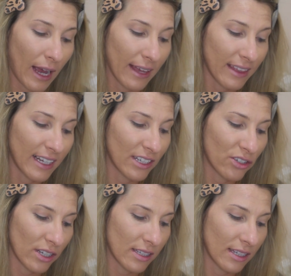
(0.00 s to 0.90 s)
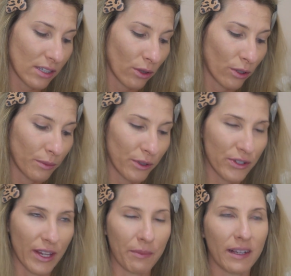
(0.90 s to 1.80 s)
I think it's just this Laura
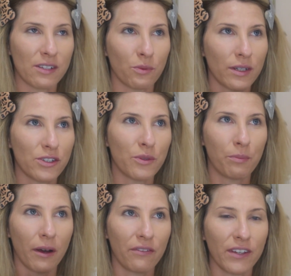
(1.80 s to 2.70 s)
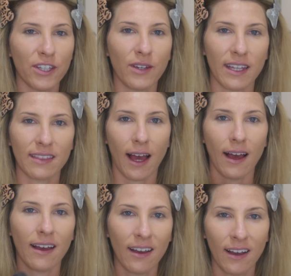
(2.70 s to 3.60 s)
Mercier, because once you buff it, you get
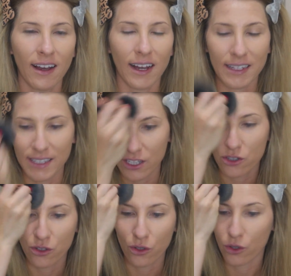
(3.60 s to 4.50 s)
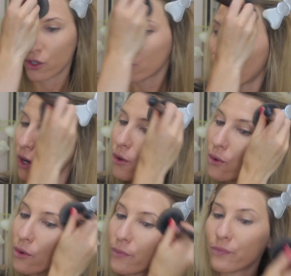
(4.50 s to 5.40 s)
that additional
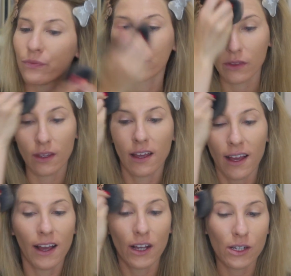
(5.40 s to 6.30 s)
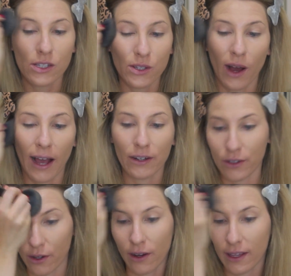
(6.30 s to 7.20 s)
glow. So I
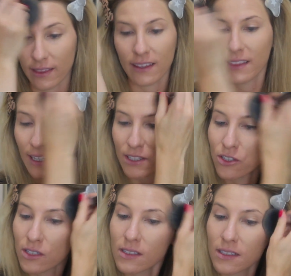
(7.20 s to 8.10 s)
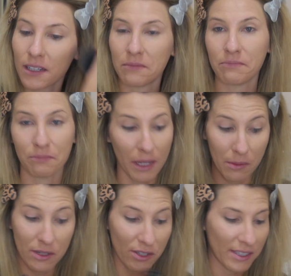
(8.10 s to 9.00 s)
don't know, I think that's just,
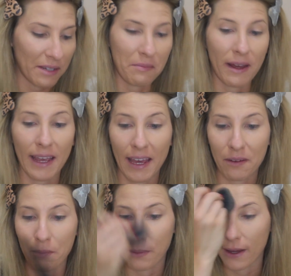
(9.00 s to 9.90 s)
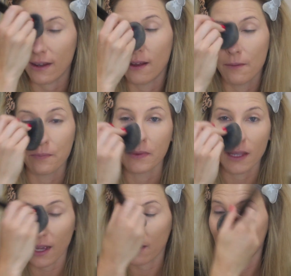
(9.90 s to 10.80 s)
maybe it's just in my head, but
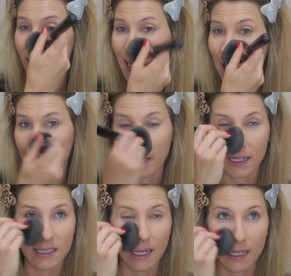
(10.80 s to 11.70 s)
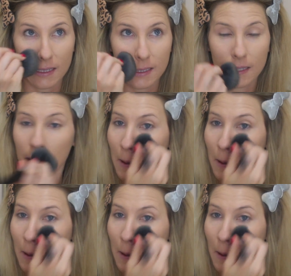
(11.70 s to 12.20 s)
I feel like it does